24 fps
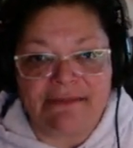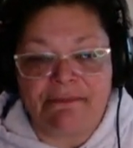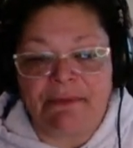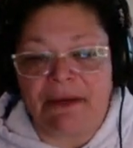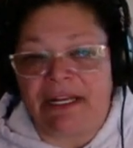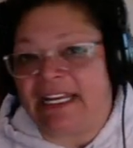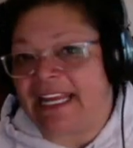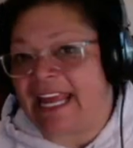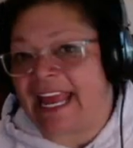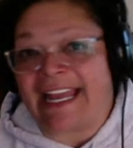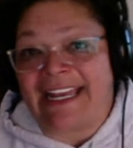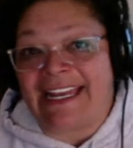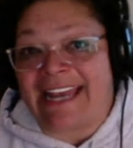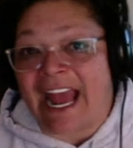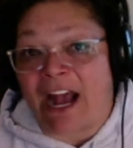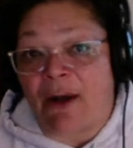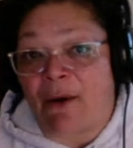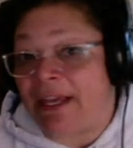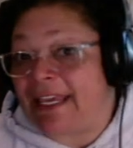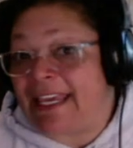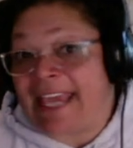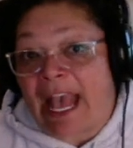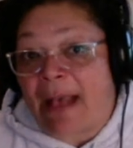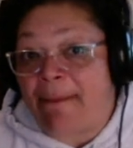but and now
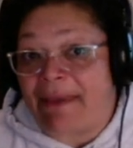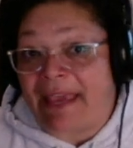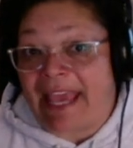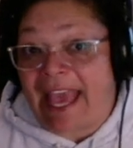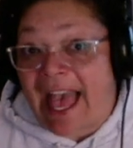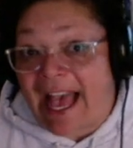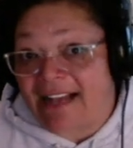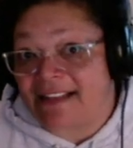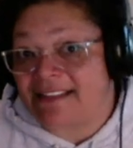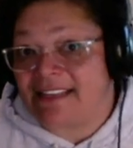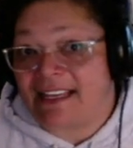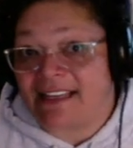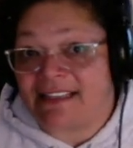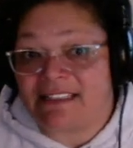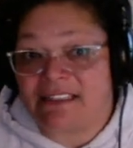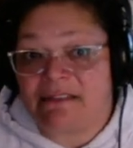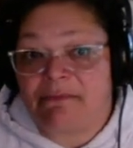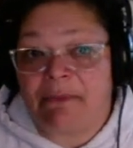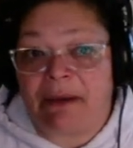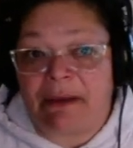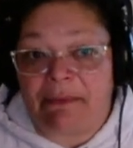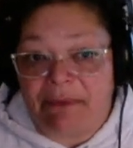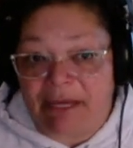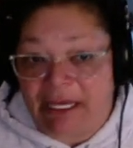it can't be accessed
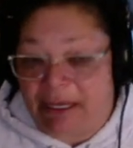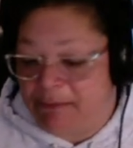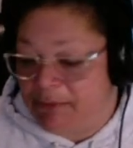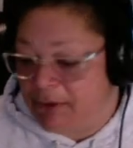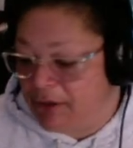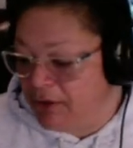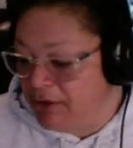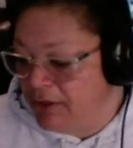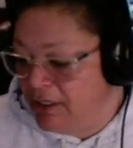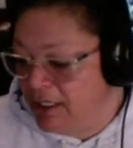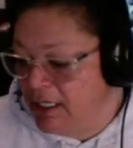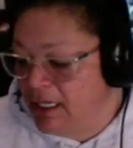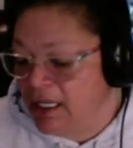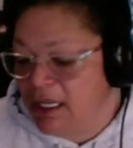by people.